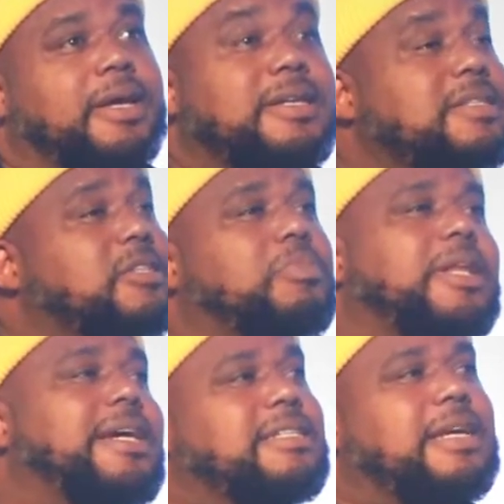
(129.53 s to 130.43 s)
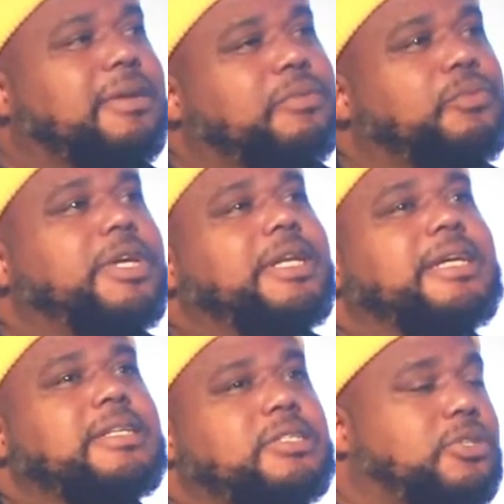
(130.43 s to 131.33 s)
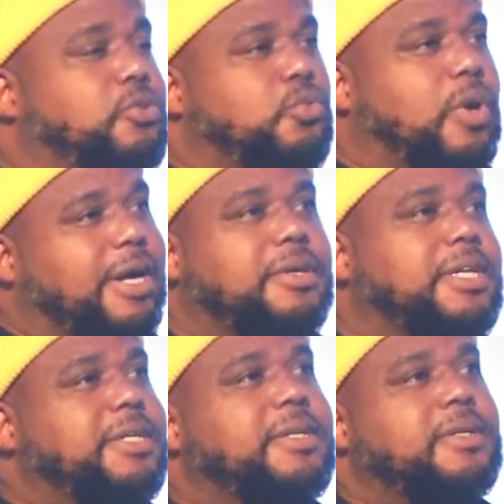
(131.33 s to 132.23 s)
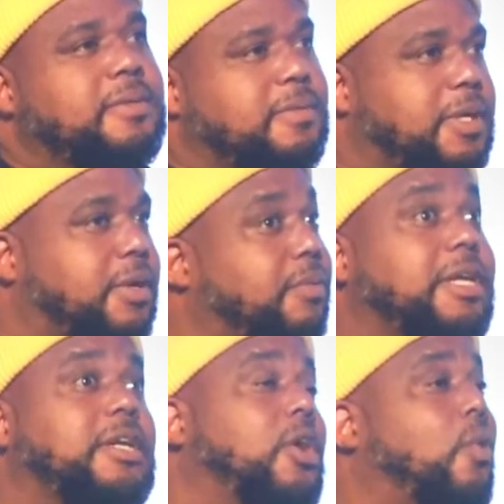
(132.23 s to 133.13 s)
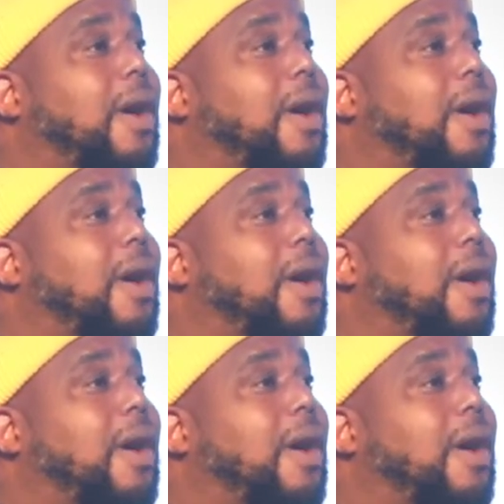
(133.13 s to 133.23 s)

This is a place, and we need to do well here. We need to